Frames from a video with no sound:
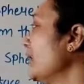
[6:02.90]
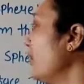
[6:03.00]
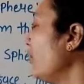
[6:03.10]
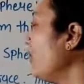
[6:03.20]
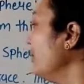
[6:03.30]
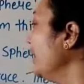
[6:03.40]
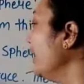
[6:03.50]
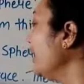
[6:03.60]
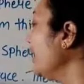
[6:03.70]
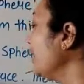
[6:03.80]
of the
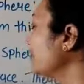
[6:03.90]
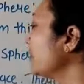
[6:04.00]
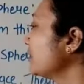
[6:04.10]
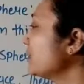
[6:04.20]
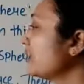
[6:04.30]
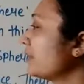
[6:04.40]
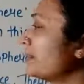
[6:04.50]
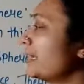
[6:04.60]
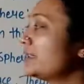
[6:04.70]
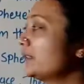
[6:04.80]
earth's
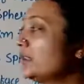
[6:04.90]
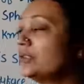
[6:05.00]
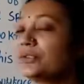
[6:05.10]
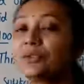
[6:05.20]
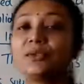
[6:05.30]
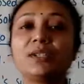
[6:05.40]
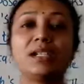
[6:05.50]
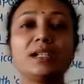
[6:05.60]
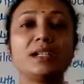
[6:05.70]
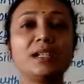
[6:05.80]
surface. So
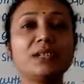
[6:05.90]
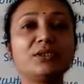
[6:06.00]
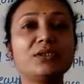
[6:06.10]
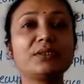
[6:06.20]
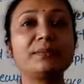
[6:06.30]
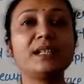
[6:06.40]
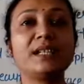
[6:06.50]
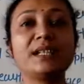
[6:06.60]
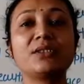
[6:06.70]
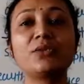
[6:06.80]
lithosphere
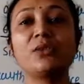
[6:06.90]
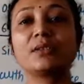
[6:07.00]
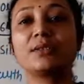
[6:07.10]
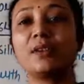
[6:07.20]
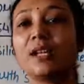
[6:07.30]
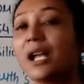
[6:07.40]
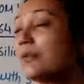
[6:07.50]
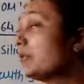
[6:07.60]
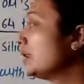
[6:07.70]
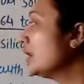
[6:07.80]
is also
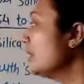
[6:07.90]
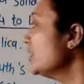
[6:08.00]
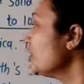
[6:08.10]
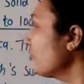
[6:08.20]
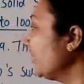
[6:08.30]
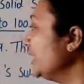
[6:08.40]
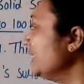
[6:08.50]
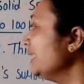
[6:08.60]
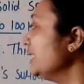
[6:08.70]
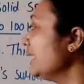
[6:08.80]
around
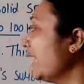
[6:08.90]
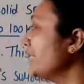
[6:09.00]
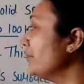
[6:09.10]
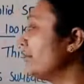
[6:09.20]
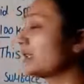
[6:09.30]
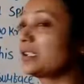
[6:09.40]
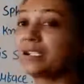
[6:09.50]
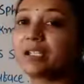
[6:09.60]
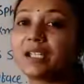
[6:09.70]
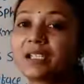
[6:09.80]

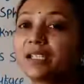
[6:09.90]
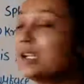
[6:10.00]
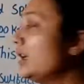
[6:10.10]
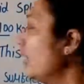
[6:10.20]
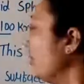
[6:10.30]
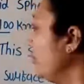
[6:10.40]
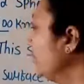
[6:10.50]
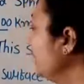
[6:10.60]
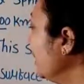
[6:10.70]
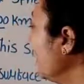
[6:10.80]
29%
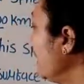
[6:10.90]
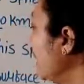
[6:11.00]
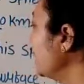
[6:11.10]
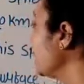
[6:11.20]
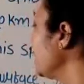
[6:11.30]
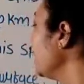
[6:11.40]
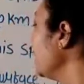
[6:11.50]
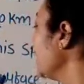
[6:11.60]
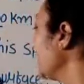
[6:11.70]
of the earth's